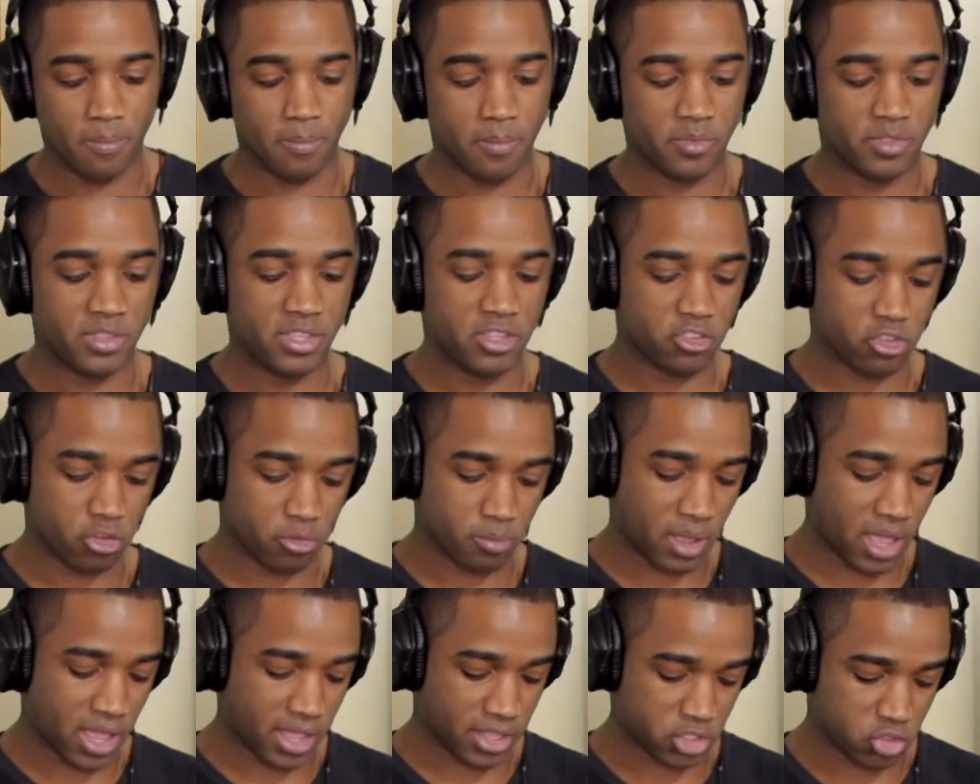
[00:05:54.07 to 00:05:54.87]
These
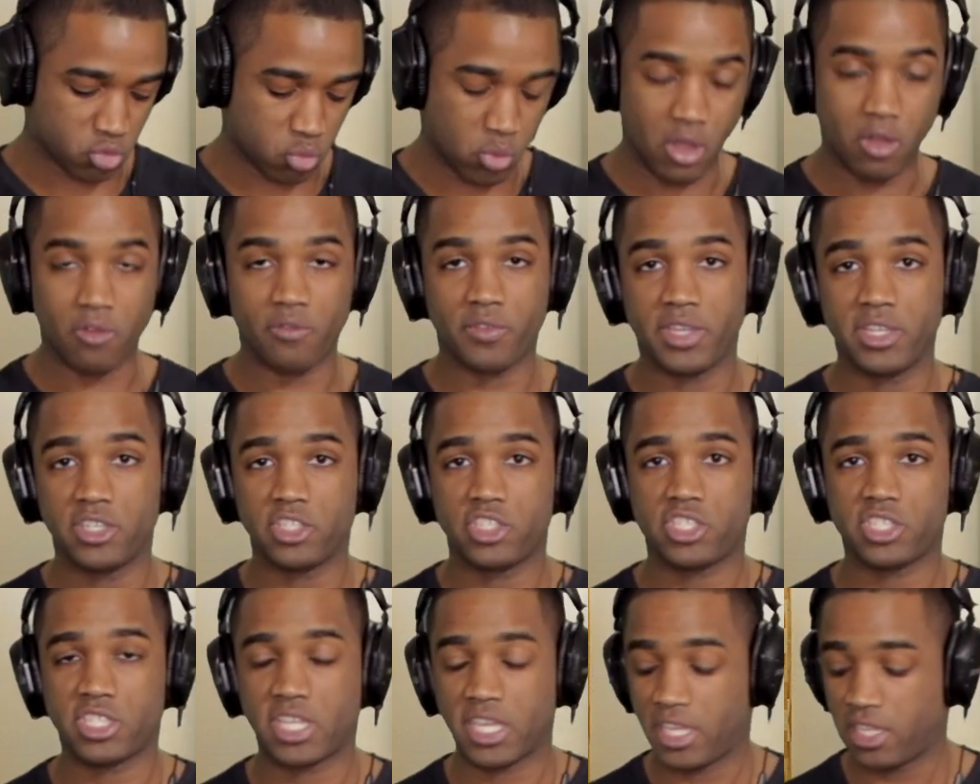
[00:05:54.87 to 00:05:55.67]
are by
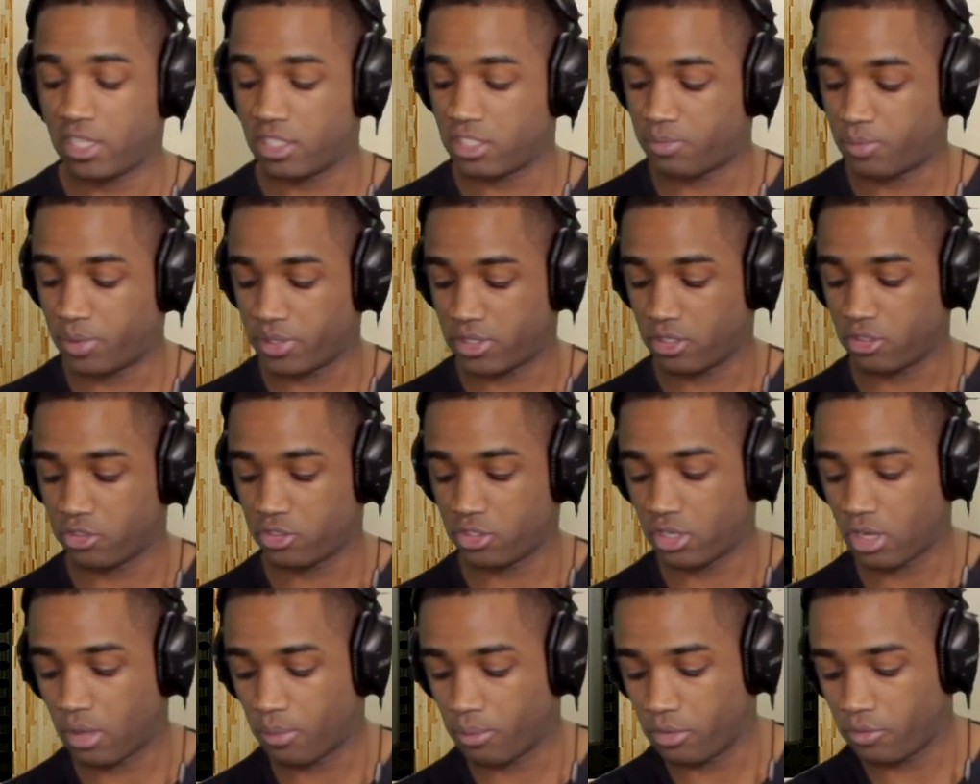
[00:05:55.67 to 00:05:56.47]
12-inch skins, but
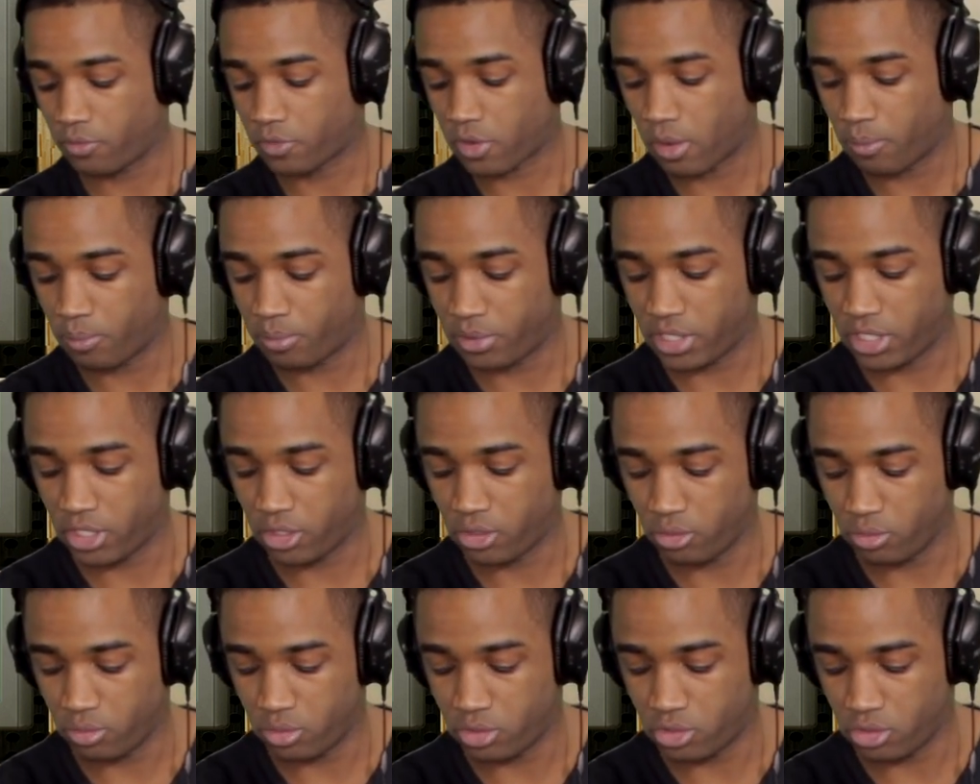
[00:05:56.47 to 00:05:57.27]
there's a number of
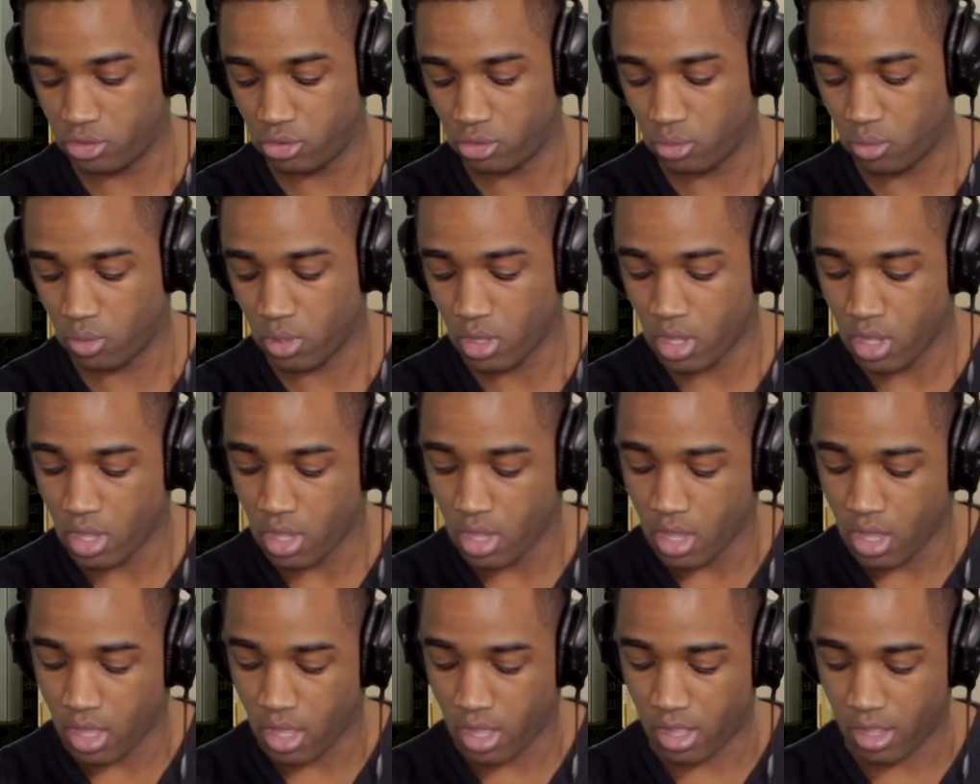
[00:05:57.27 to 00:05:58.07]
companies who do
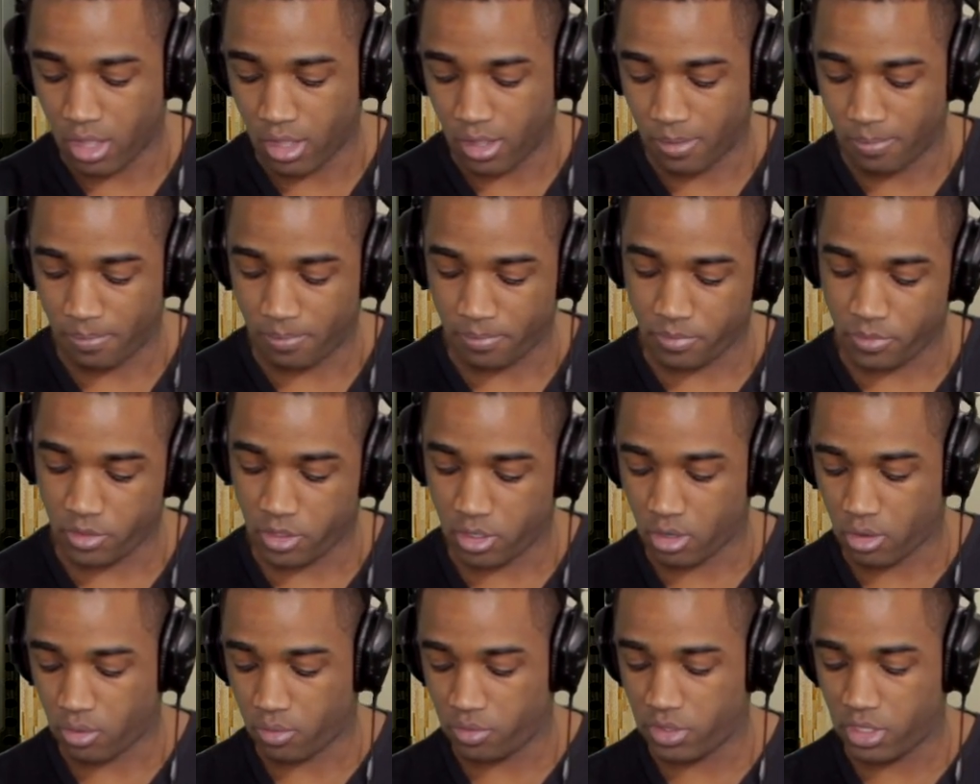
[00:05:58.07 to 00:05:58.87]

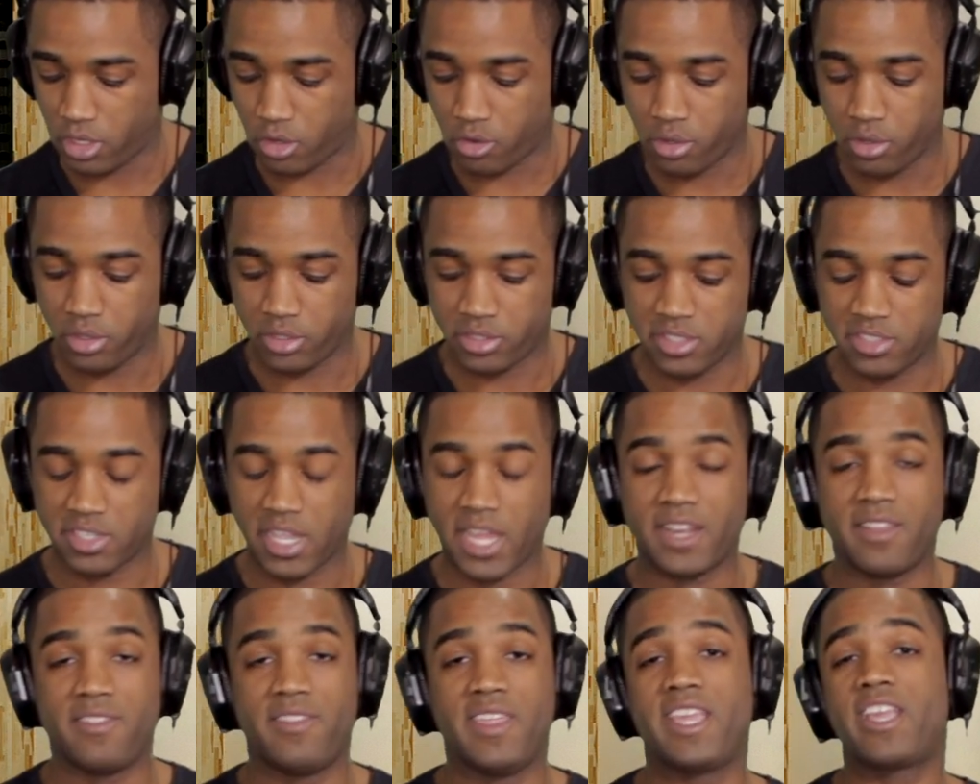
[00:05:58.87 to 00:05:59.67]
you know, the acrylic
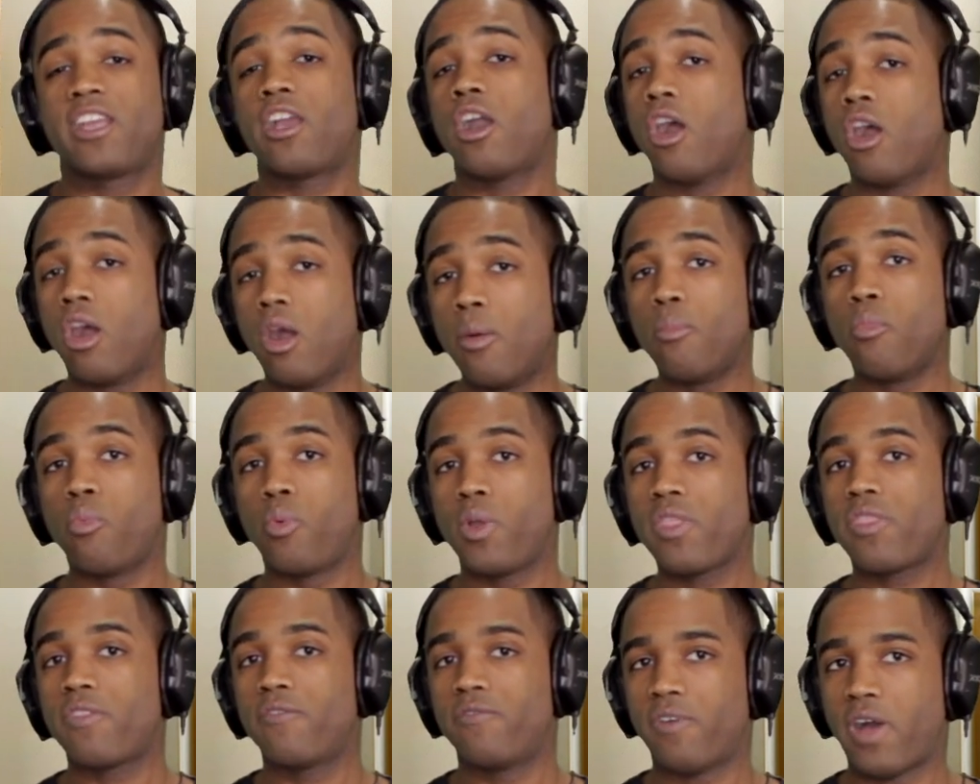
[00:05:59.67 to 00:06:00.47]
design. They come
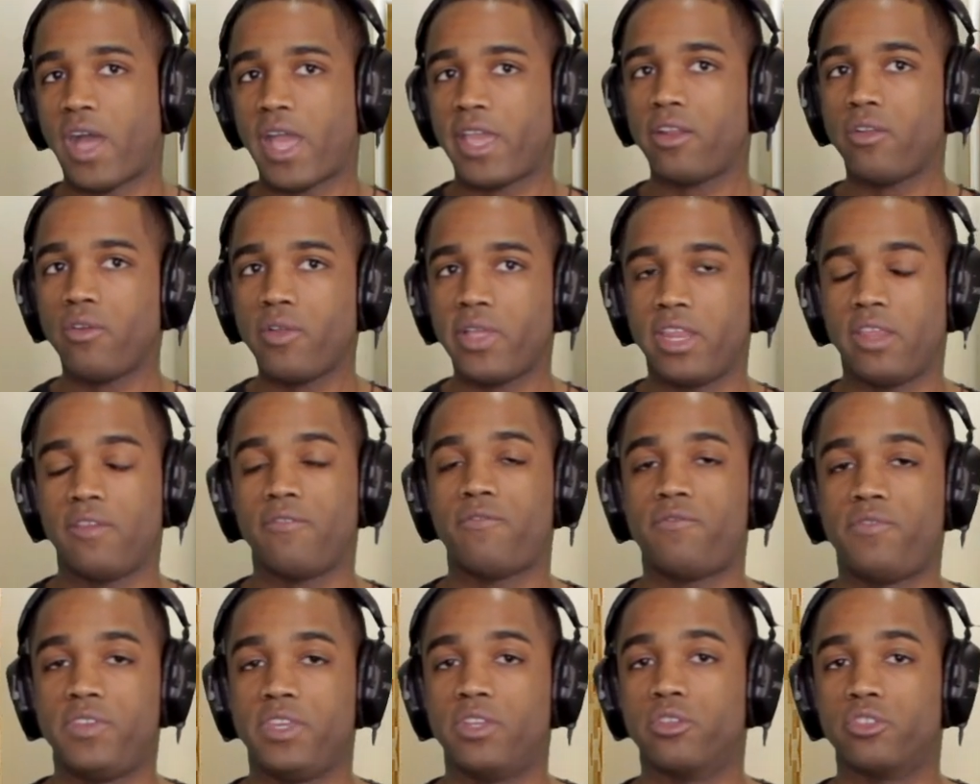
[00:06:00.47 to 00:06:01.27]
with vinyl and
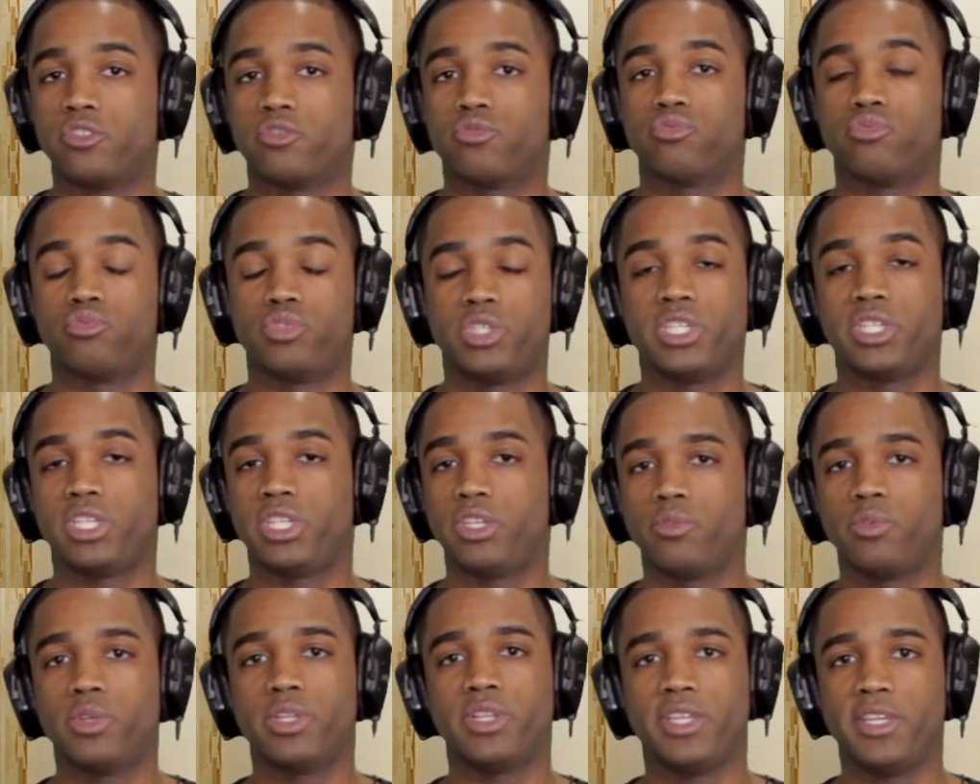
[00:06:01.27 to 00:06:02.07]
it feels
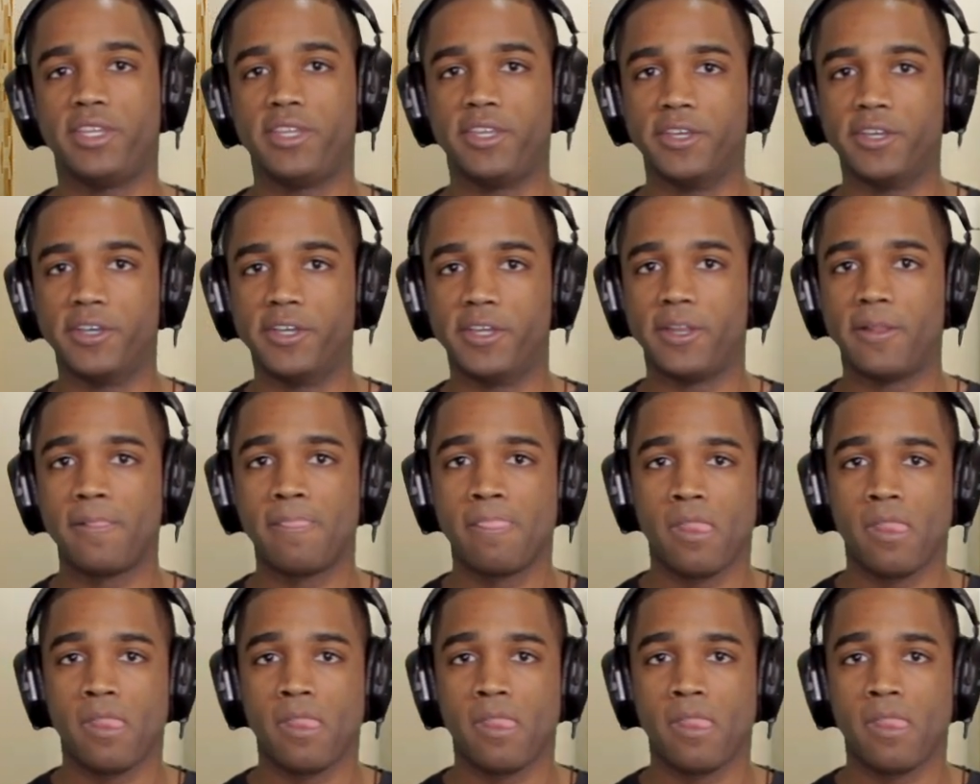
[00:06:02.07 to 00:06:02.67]
really, really good.